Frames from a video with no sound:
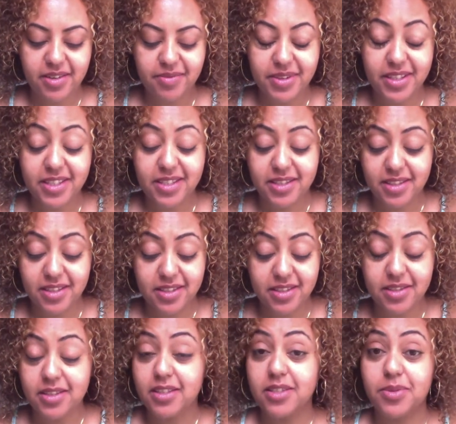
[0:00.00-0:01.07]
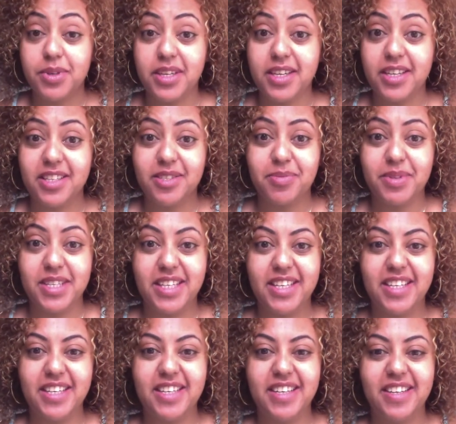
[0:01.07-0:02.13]
this week has
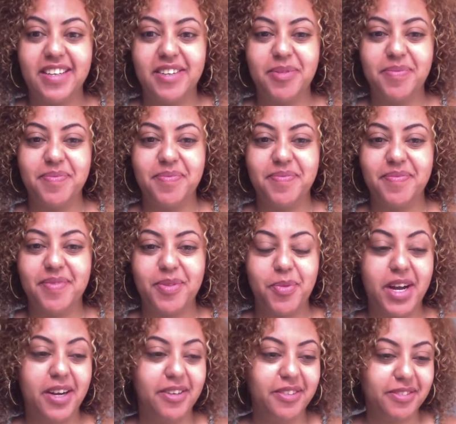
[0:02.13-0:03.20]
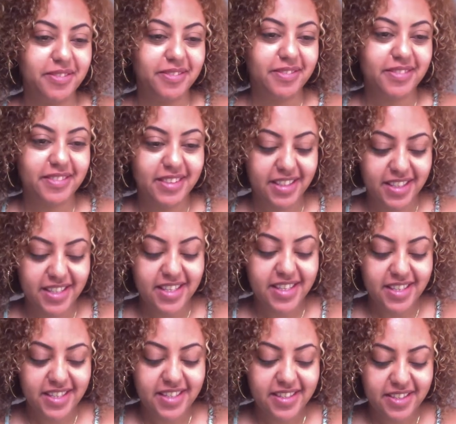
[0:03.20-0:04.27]
been wow.
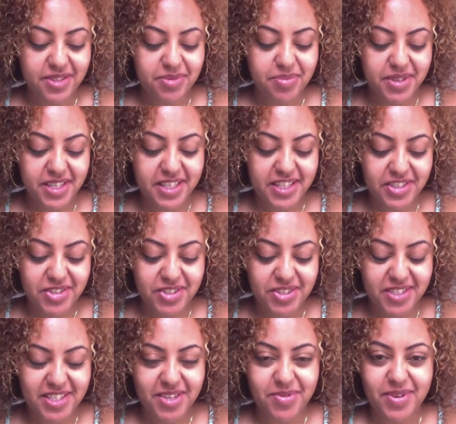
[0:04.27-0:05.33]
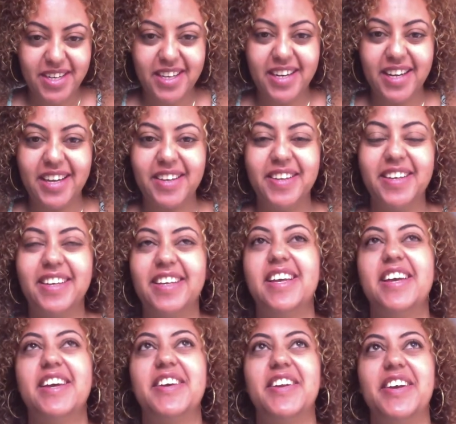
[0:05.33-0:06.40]
It's been an interesting one, and
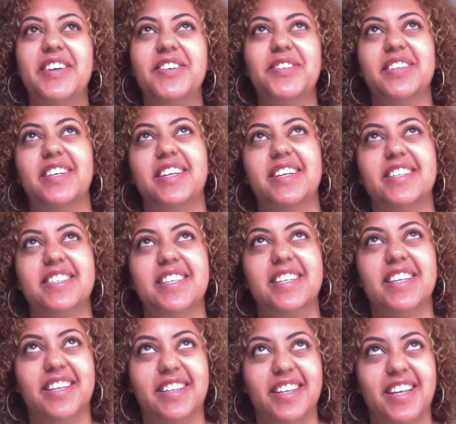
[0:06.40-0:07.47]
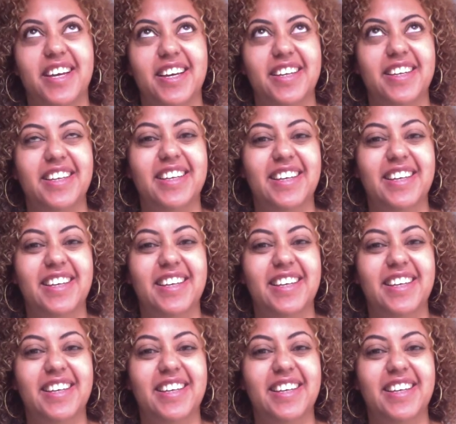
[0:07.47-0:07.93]
I know that I say that a lot.